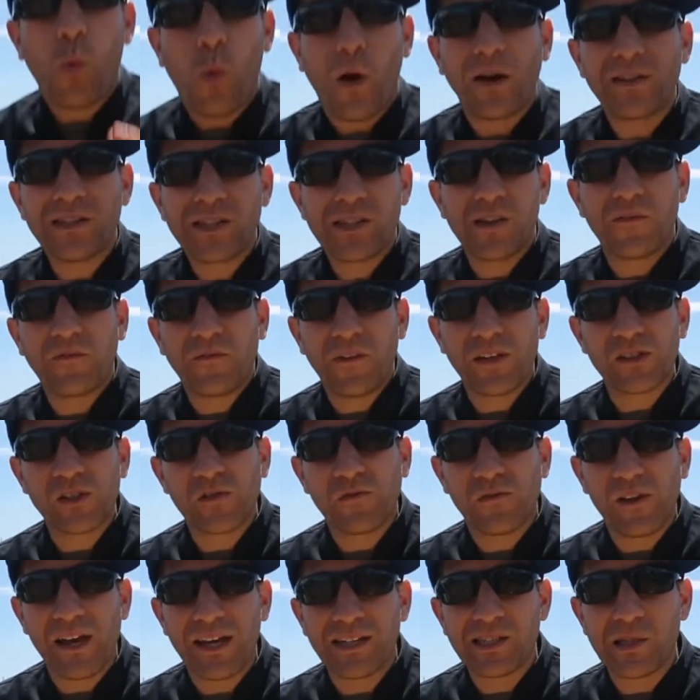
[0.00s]
Once the fish
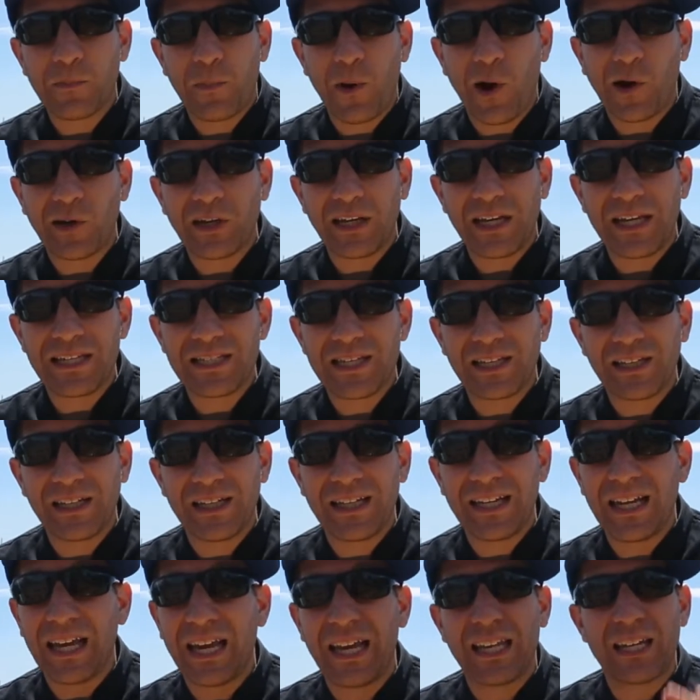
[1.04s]
flakes apart
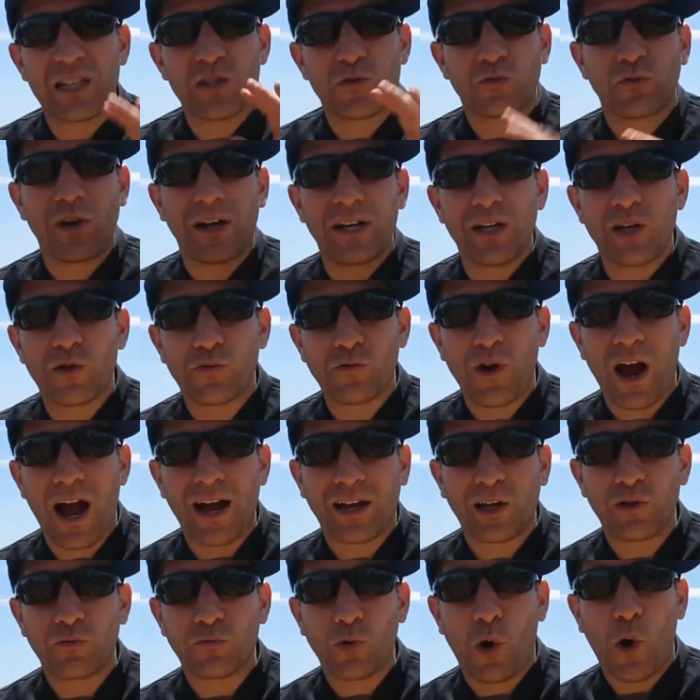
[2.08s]
easily, it is ready to
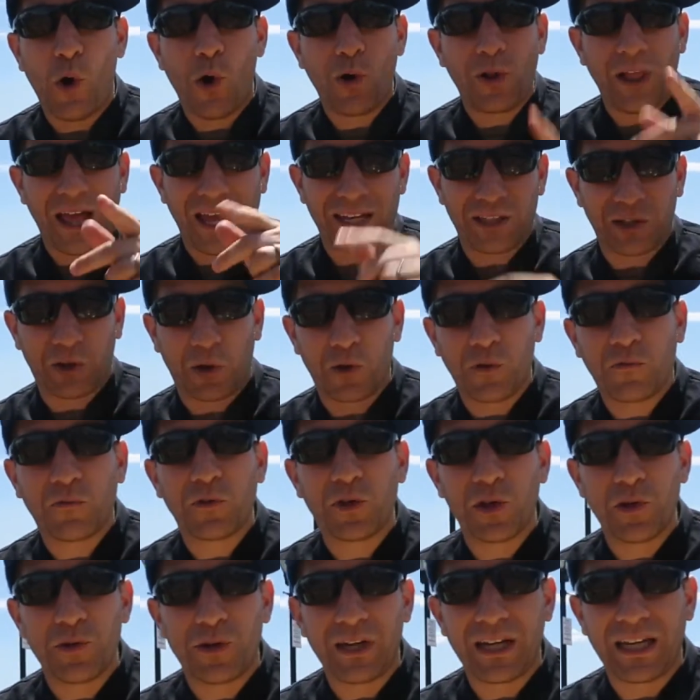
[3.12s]
rock and roll and good
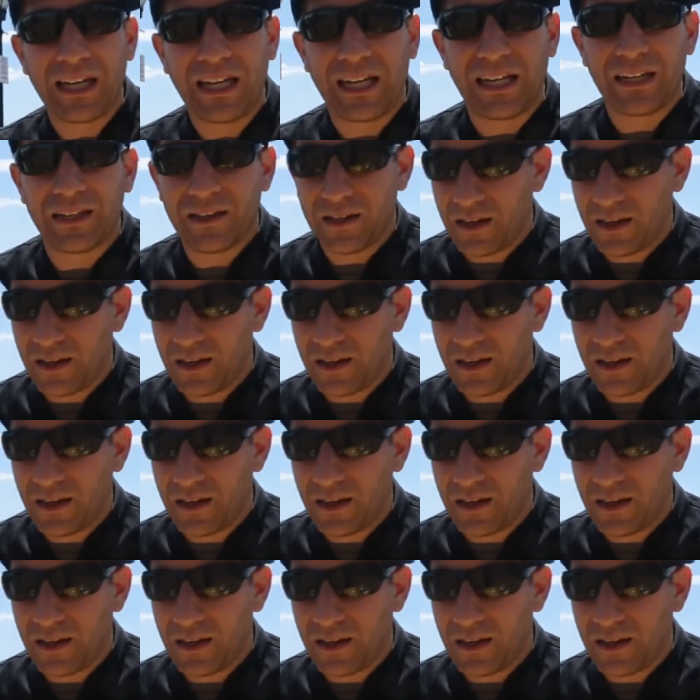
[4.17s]
for you to eat.